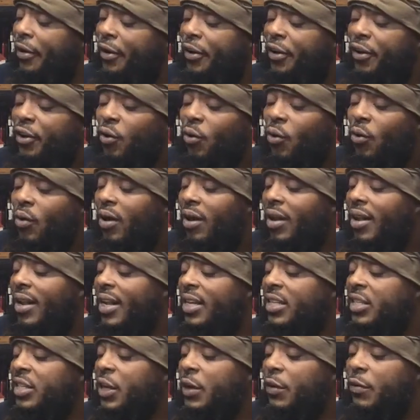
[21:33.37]
the door
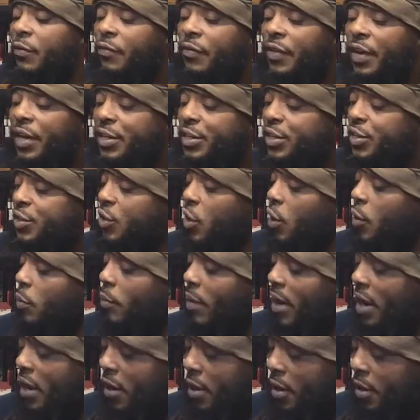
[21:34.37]
unless their faces are
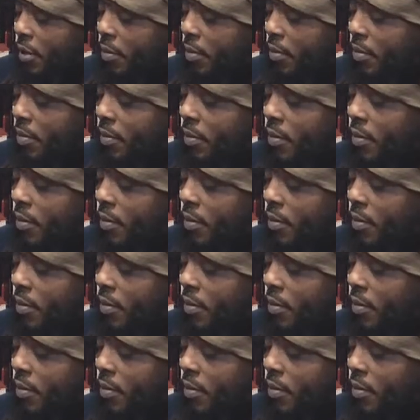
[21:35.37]
made up.